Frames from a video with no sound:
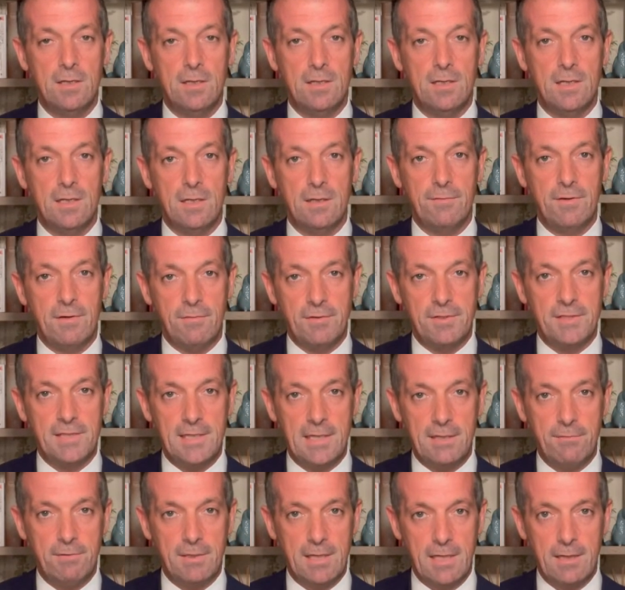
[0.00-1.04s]
I've never seen
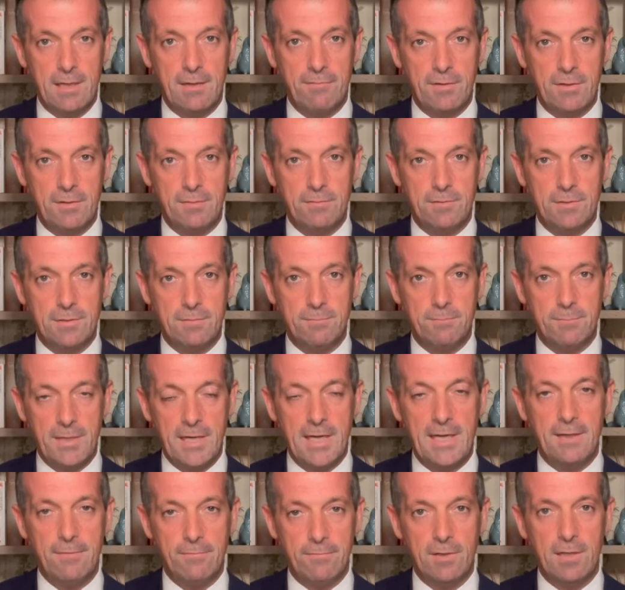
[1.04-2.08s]
anyone having to
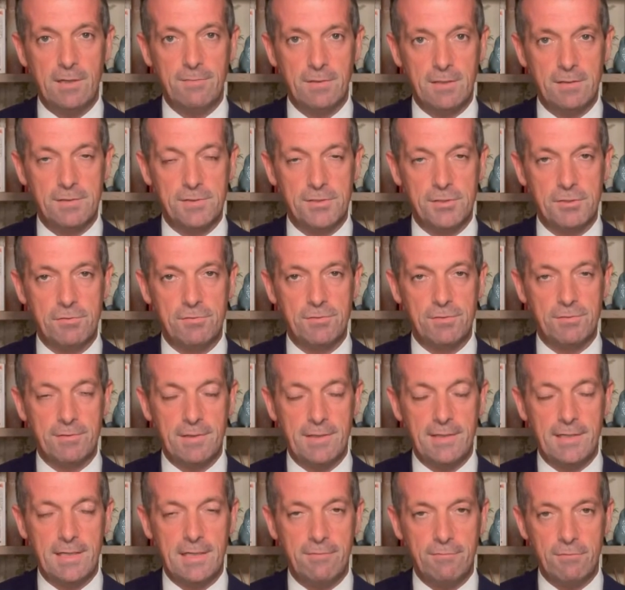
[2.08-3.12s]
pay €5,000 or
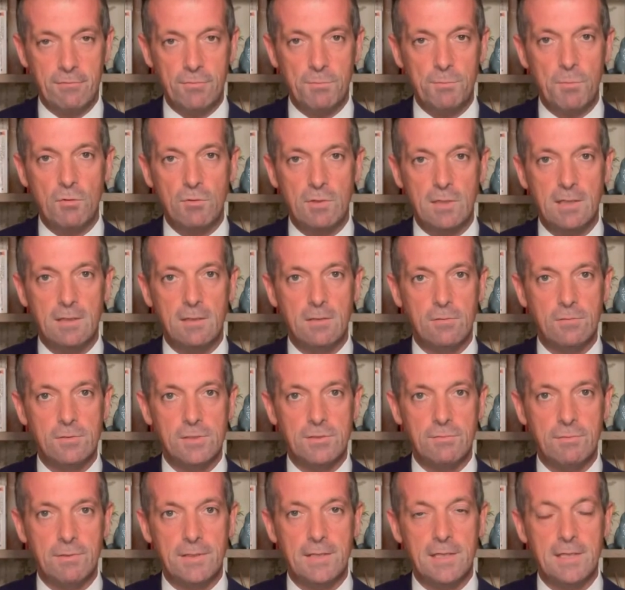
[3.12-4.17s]
anything even remotely close
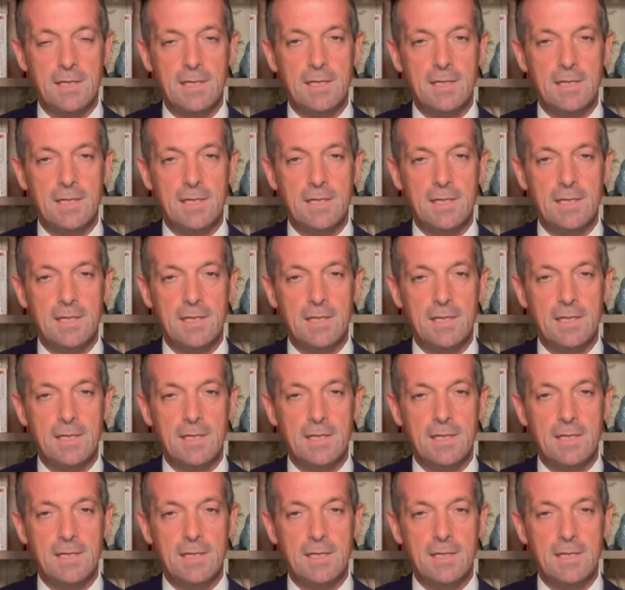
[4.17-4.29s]
to it.